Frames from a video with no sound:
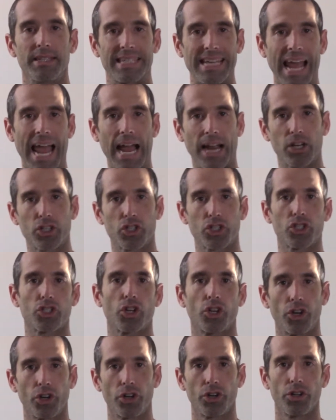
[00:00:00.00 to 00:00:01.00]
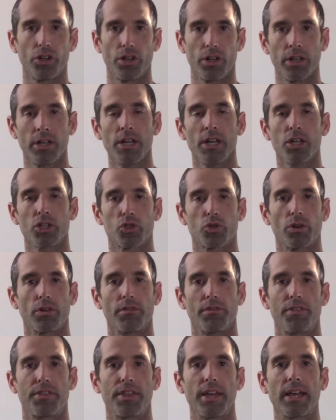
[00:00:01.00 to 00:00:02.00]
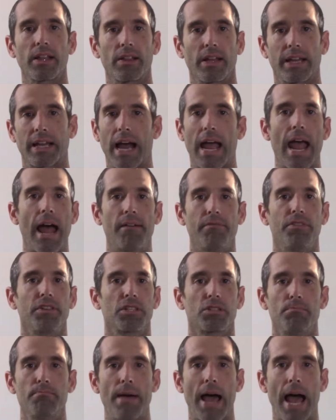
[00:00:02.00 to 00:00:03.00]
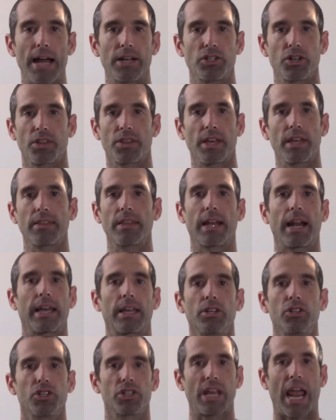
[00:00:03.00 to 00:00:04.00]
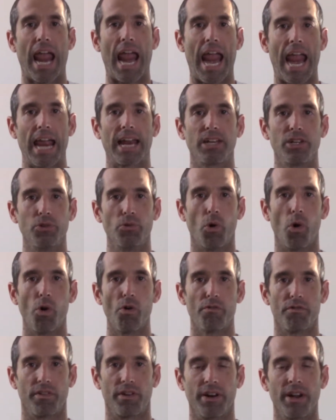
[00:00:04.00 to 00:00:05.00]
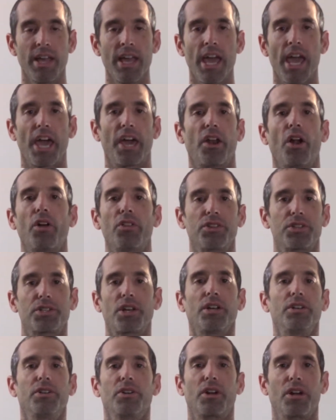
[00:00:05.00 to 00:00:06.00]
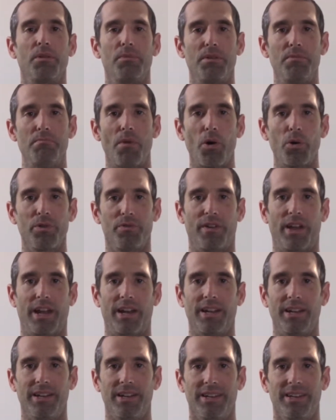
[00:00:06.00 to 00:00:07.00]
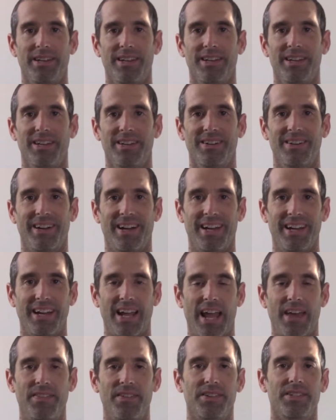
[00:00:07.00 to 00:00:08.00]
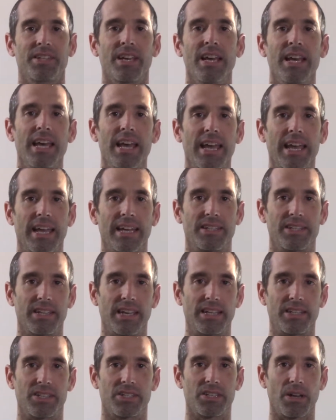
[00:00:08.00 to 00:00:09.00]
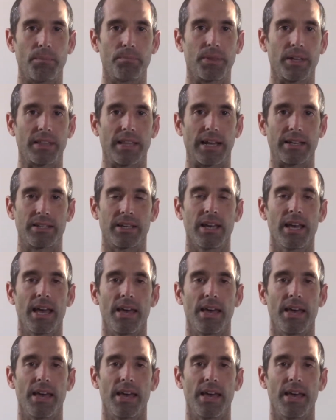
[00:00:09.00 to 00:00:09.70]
external sort of thing, like I have this magic thing that I can just hand you over and all of a sudden you're going to be motivated, right? And it's something it